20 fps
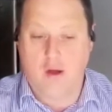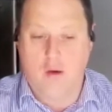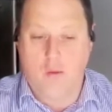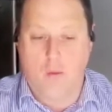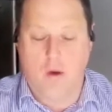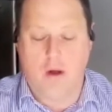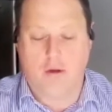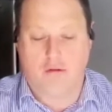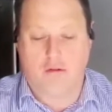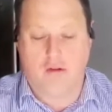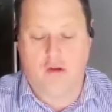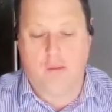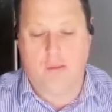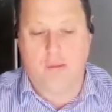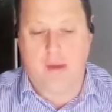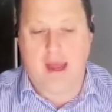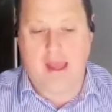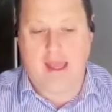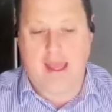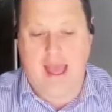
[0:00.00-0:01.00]
whilst you
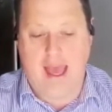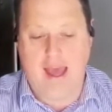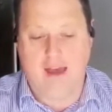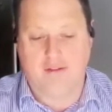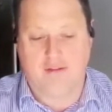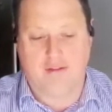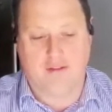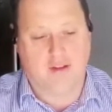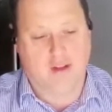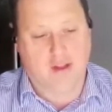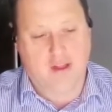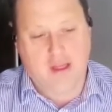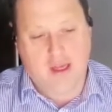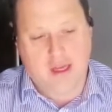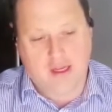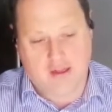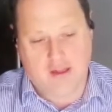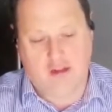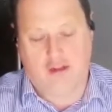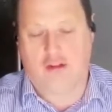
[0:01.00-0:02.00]
may have
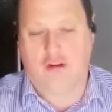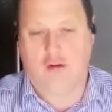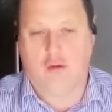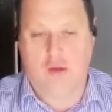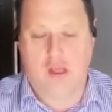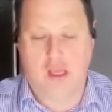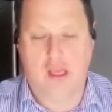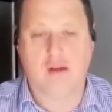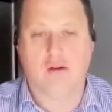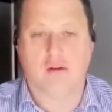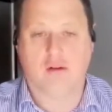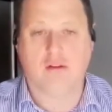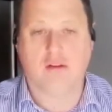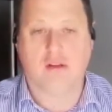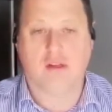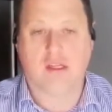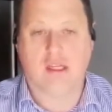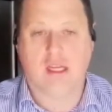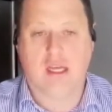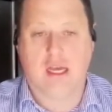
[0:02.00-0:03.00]
additional yield,